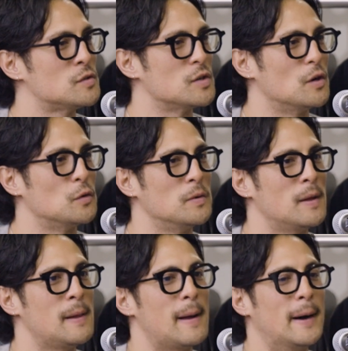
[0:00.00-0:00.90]
So,
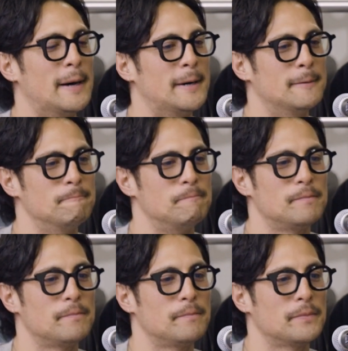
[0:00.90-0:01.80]

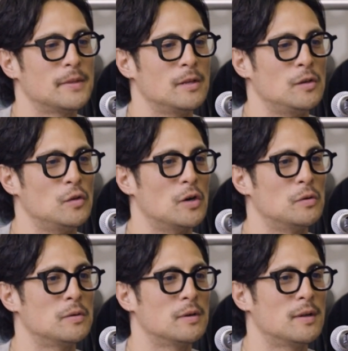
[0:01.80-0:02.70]
you
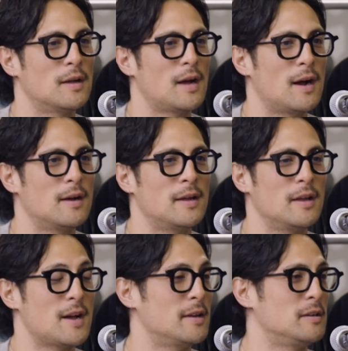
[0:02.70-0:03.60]
know,
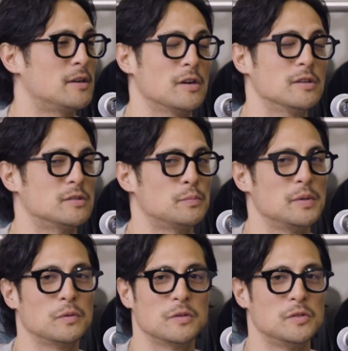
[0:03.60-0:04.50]
I encourage
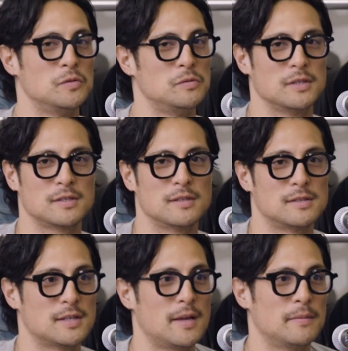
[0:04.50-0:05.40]
people to do just the
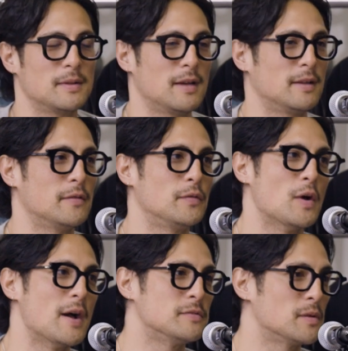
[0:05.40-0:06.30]
same. Like if you
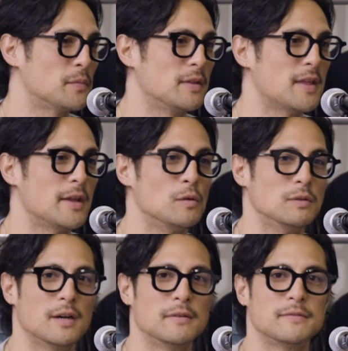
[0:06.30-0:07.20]
have something that you
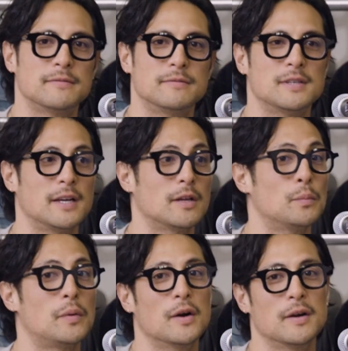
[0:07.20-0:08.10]
love, take it
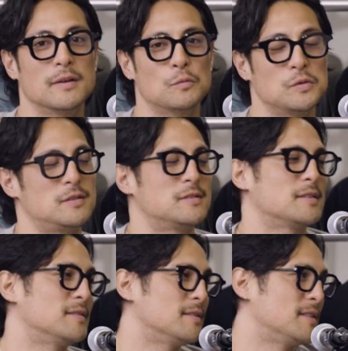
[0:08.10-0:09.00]
apart, which
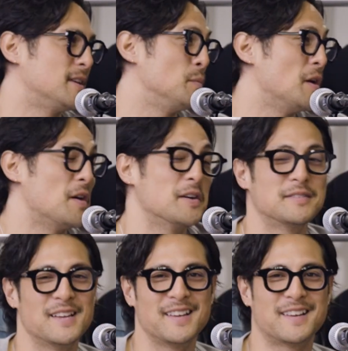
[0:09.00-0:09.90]
can be hard
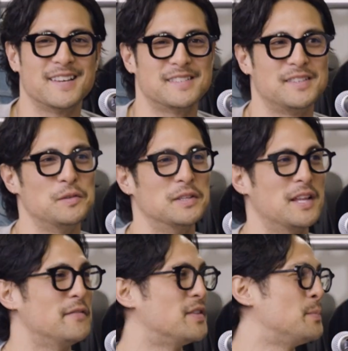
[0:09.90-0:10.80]
because you
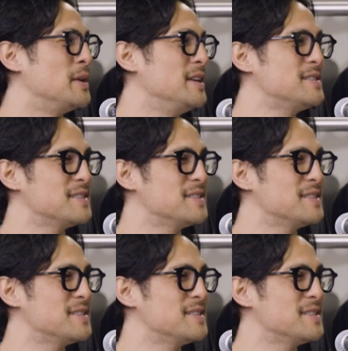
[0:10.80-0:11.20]
love the piece.